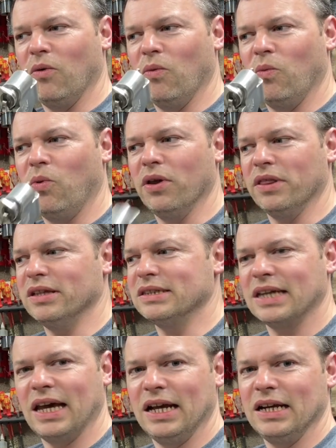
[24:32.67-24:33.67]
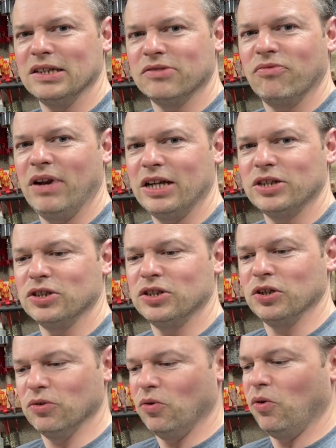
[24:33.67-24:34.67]
what the scale is relation
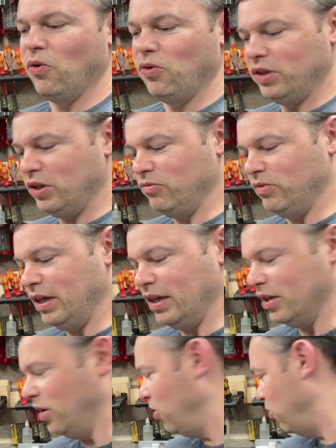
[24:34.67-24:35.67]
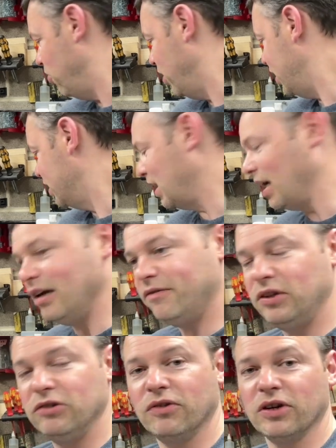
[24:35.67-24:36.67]
to. All you need to know is that if
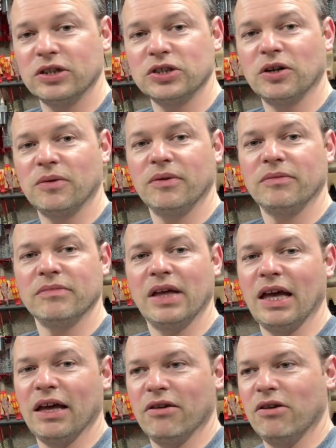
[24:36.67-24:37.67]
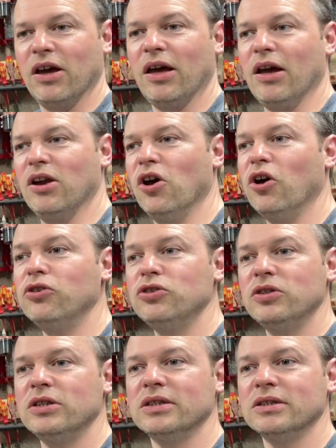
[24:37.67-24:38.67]
you've got an
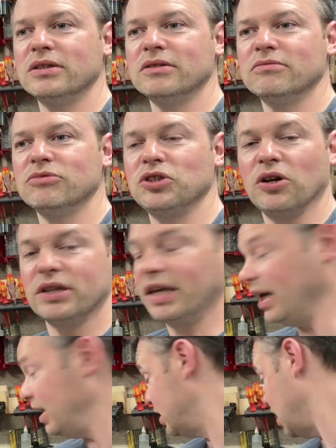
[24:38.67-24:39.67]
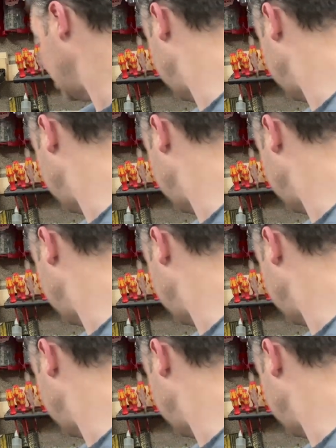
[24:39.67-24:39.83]
unshot case, like